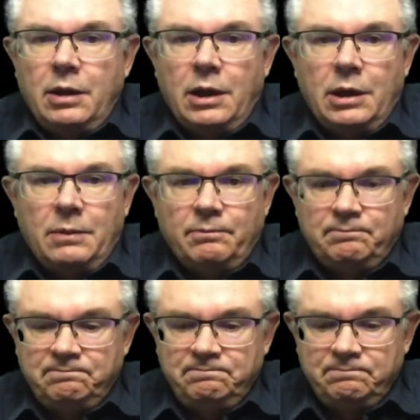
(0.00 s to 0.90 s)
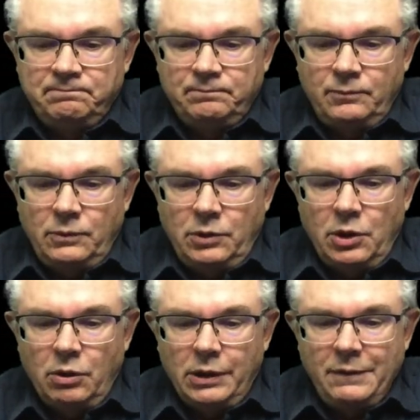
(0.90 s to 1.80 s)
You
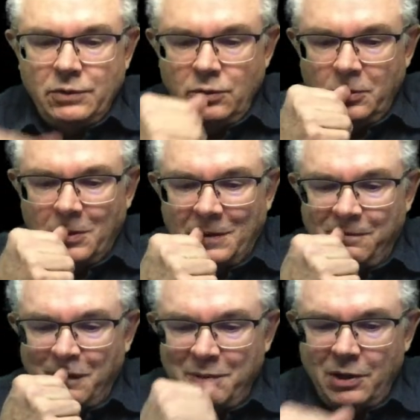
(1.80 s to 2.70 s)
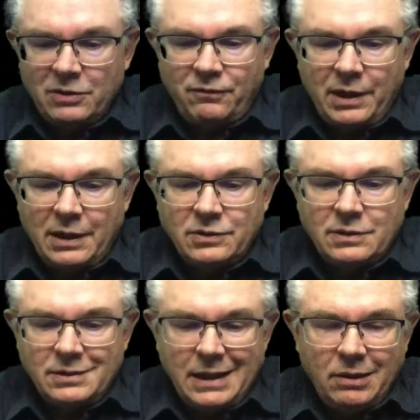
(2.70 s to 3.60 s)
know, lives in New York, from Paris, France,
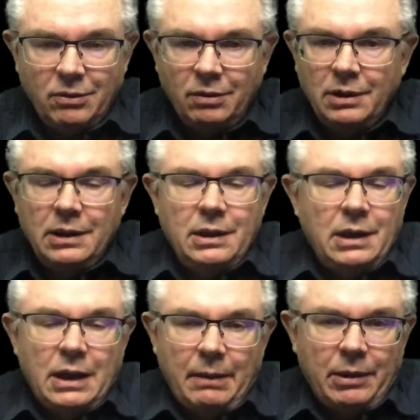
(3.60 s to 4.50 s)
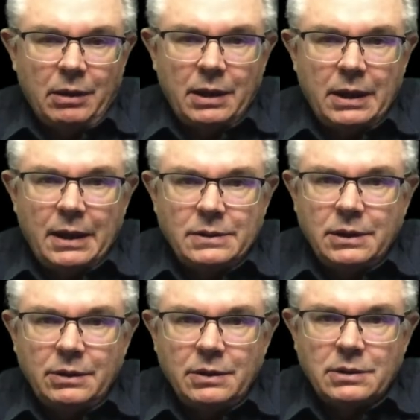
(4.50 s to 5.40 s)
single. I mean, a lot of guys
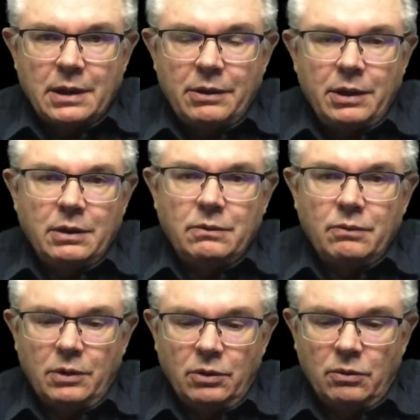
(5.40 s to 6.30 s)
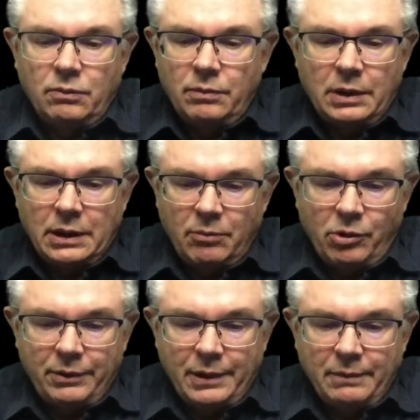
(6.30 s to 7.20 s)
get this kind of thing. You know, I get them all
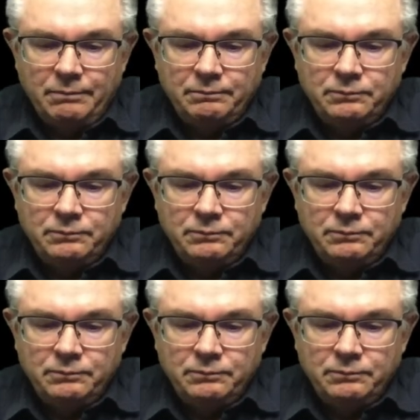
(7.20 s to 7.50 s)
the time.